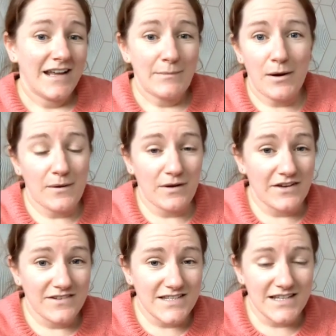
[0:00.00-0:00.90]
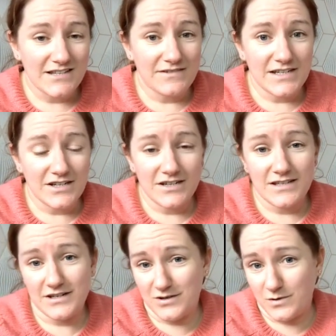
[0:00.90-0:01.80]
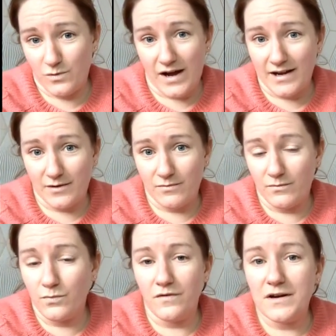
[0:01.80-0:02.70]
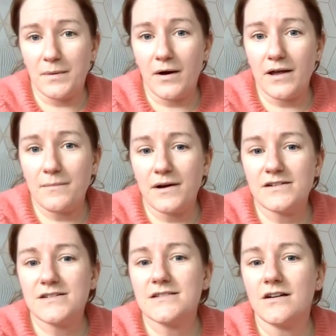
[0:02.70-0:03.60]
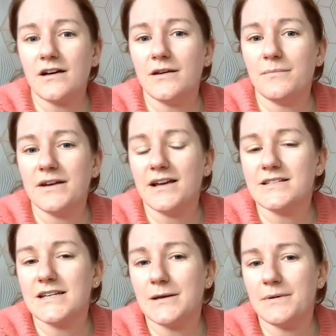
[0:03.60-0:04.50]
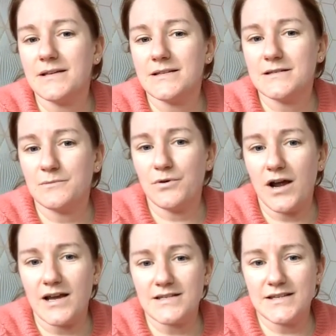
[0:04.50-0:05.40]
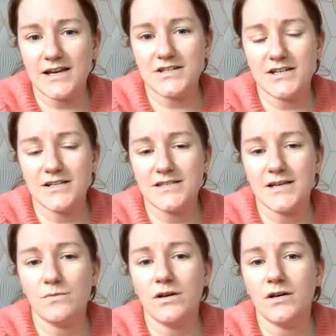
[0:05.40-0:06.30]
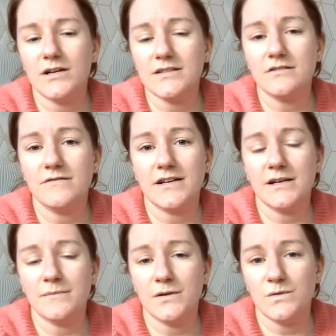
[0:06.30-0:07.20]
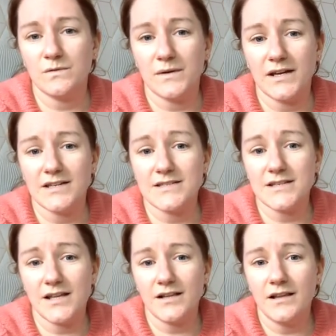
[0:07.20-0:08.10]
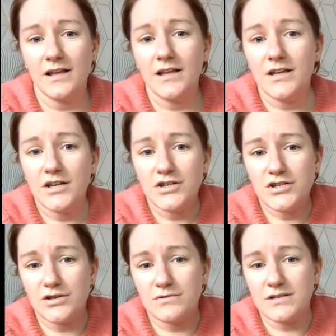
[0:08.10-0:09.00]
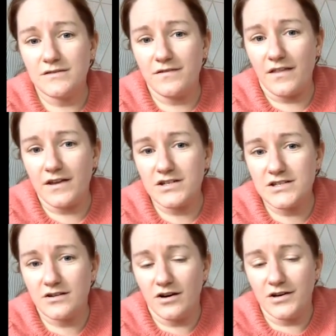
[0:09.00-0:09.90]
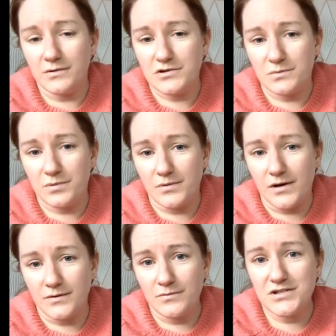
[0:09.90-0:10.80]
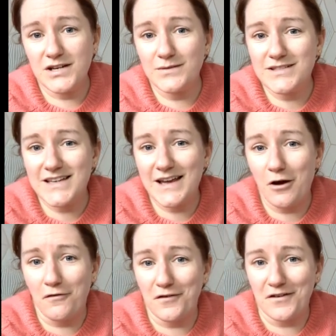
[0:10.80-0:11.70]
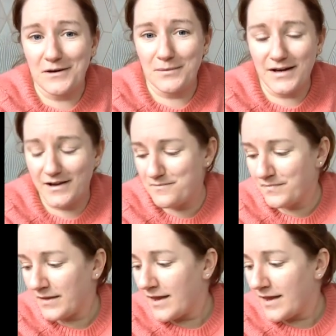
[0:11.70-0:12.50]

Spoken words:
You probably won't even see this video, so I don't know why I'm worried about it, but I just thought it'd be nice to keep it as a surprise. As you can see, Willow is currently in a mood with me still, due to the fact that she's got a new jumper on, which I will take off her in a minute.